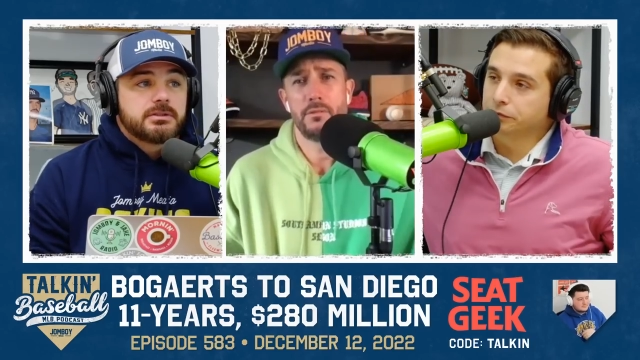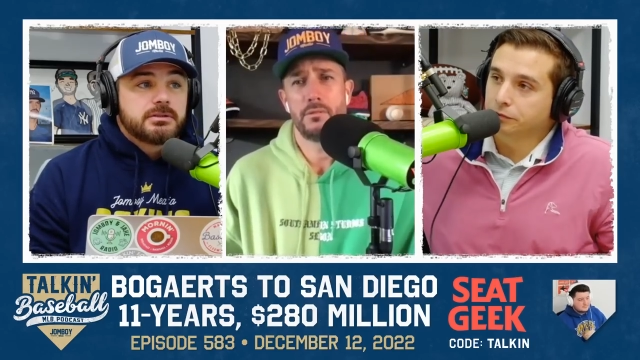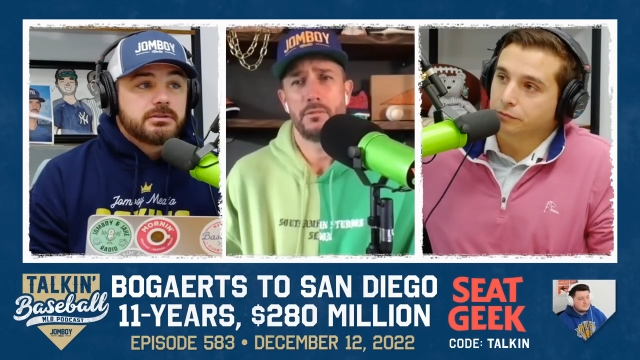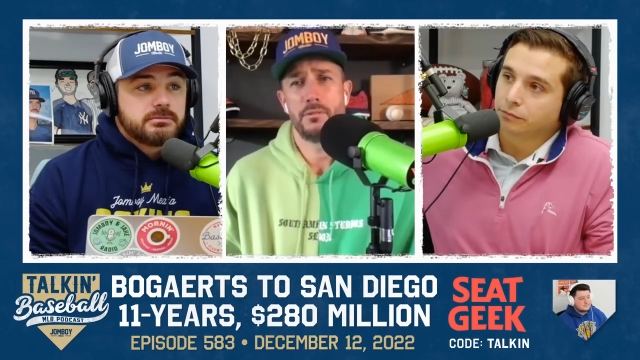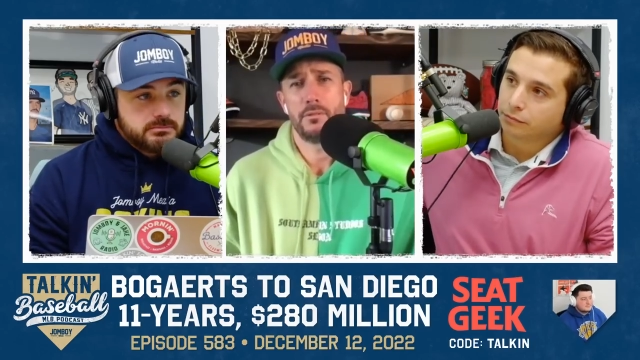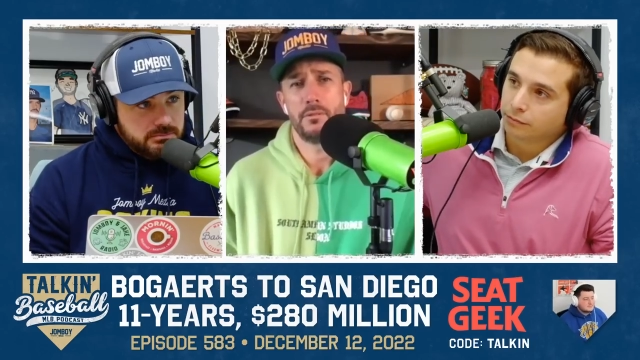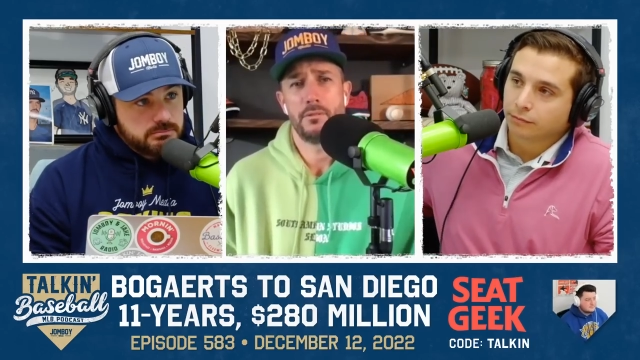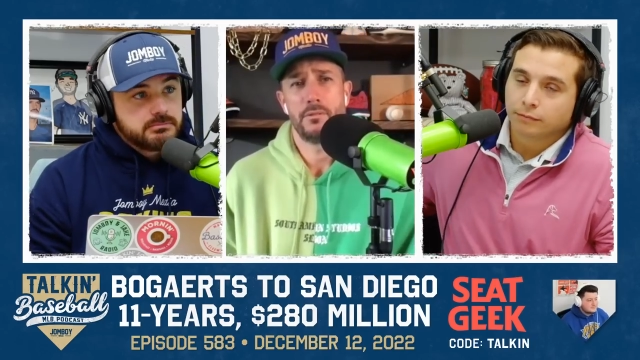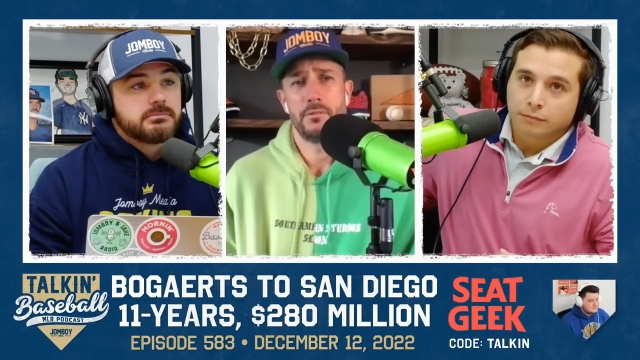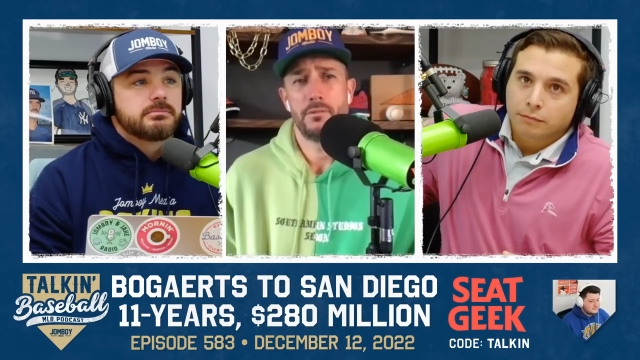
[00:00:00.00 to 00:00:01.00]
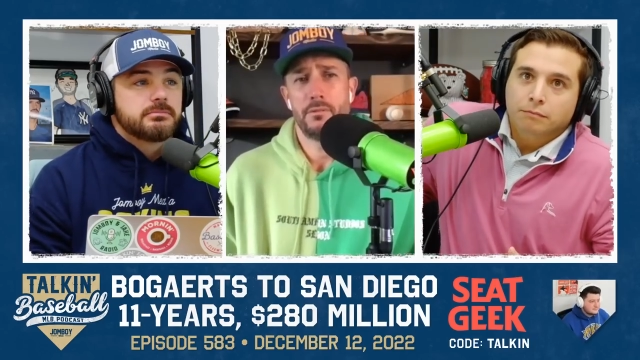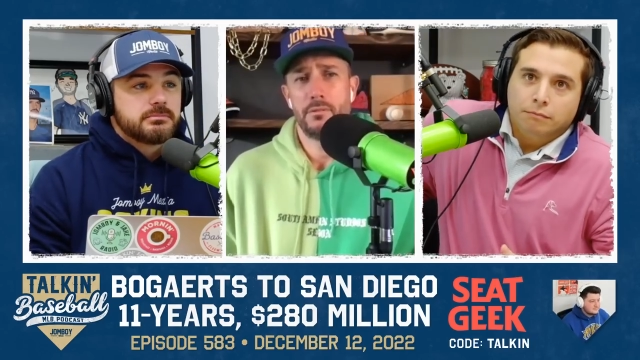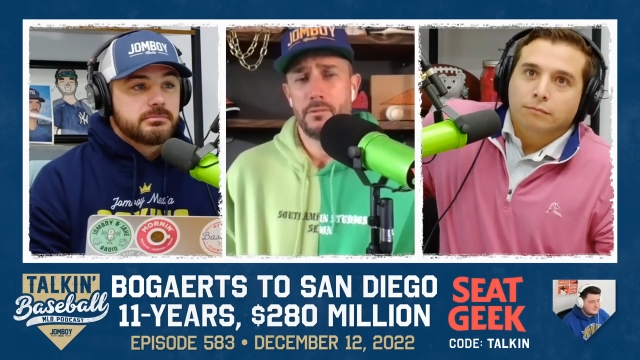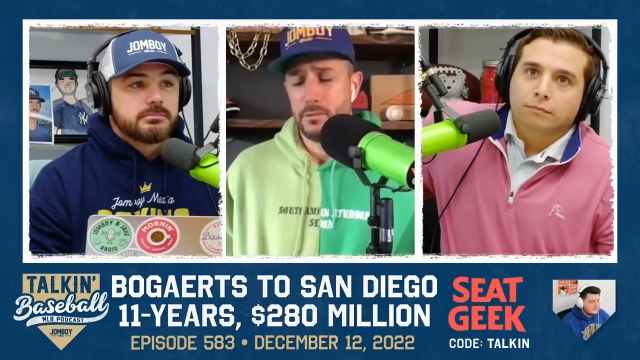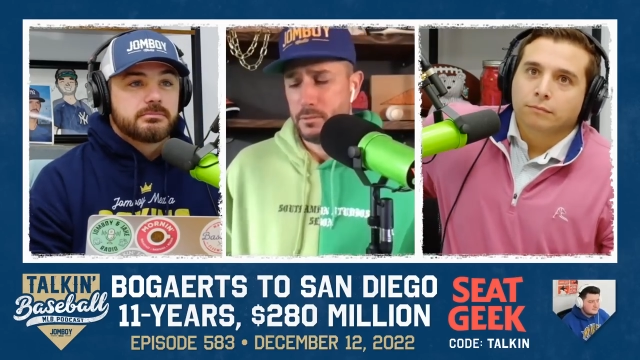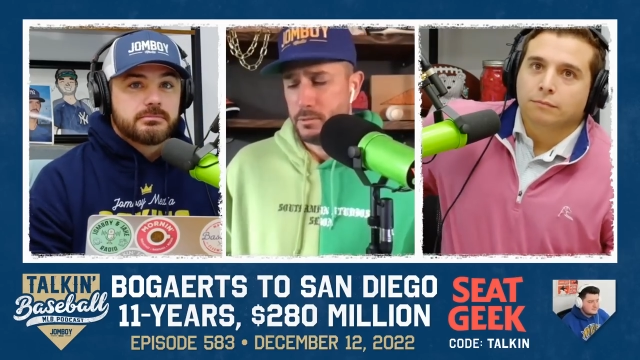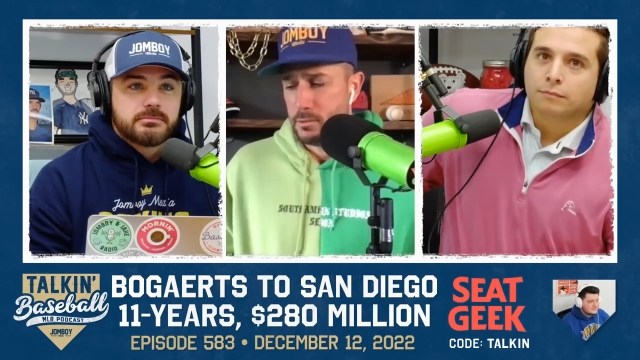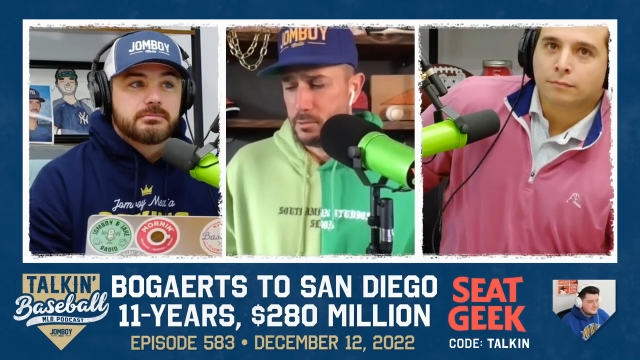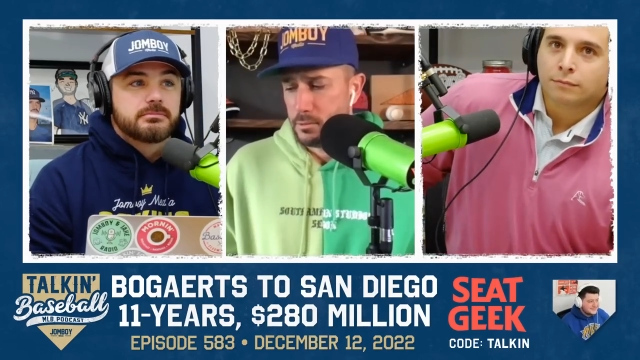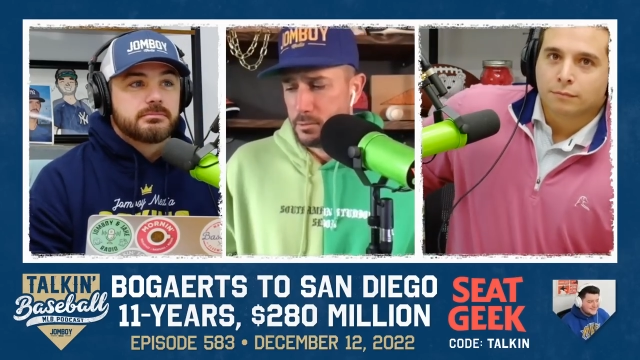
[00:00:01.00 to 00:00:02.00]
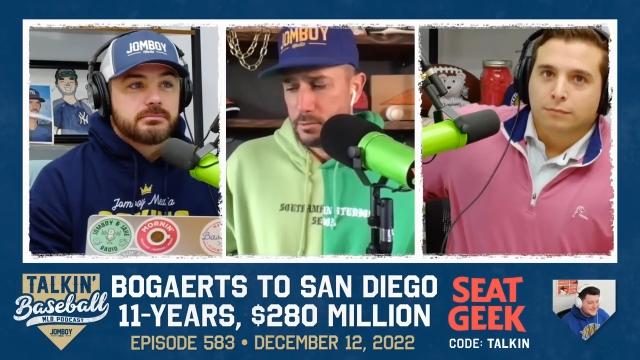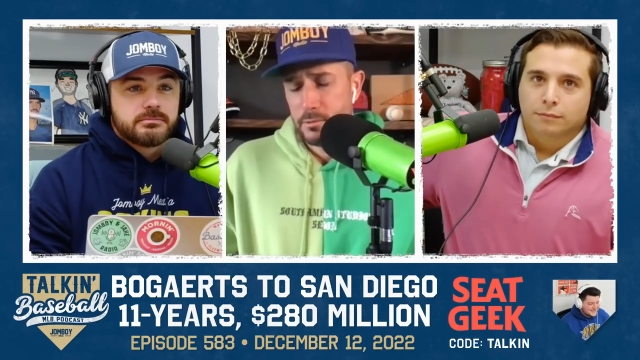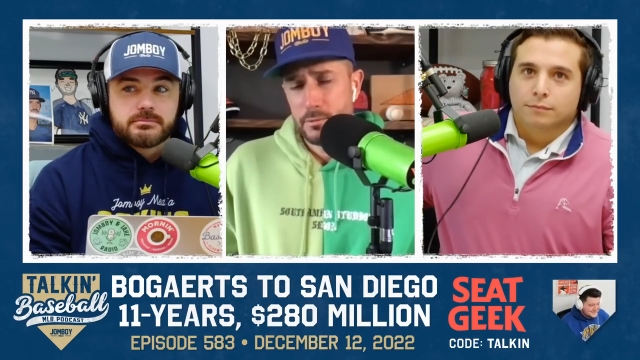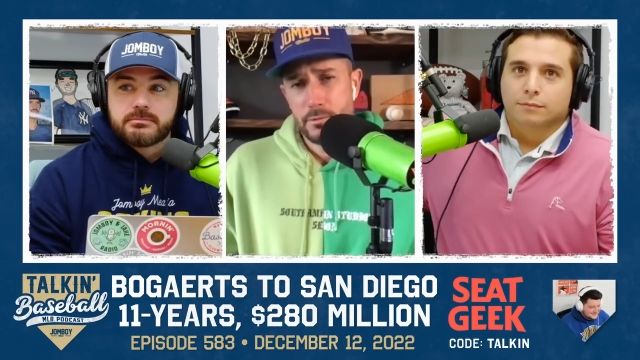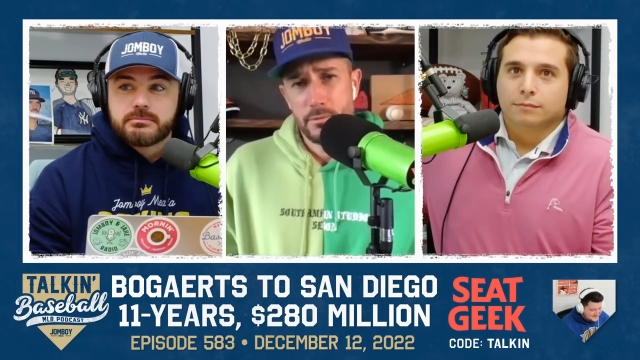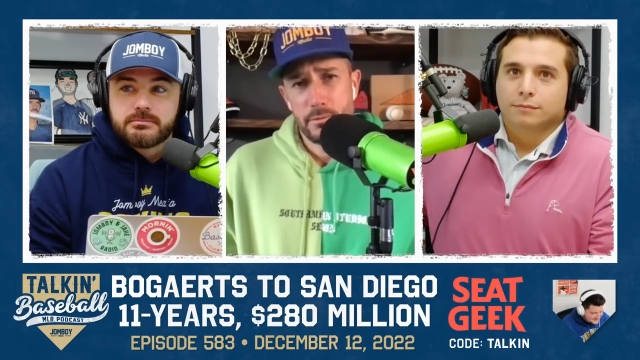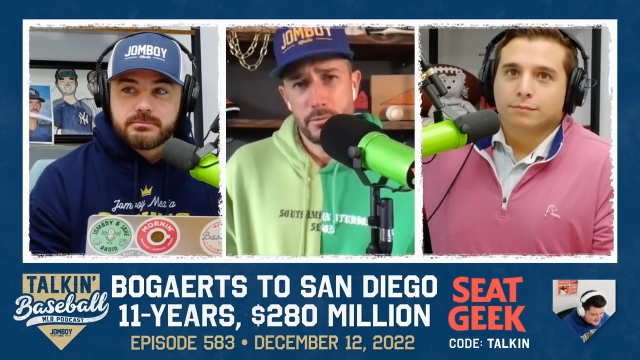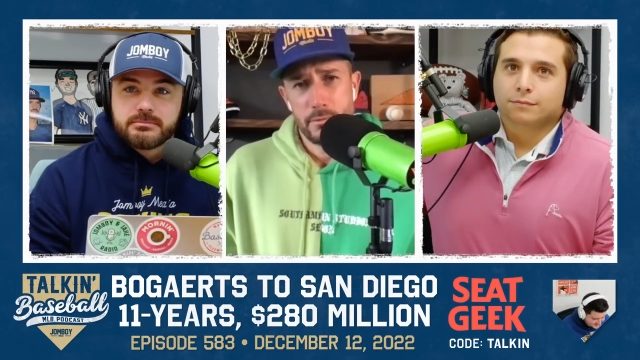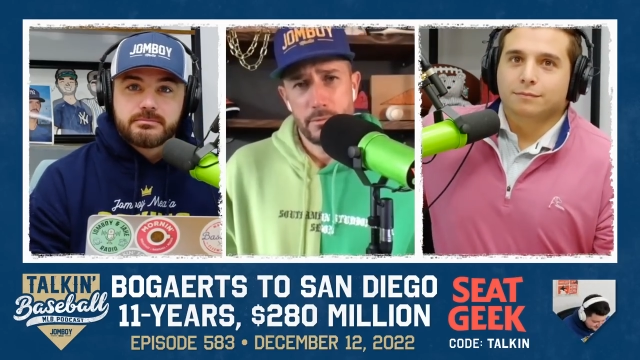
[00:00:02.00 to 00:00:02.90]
[no speech]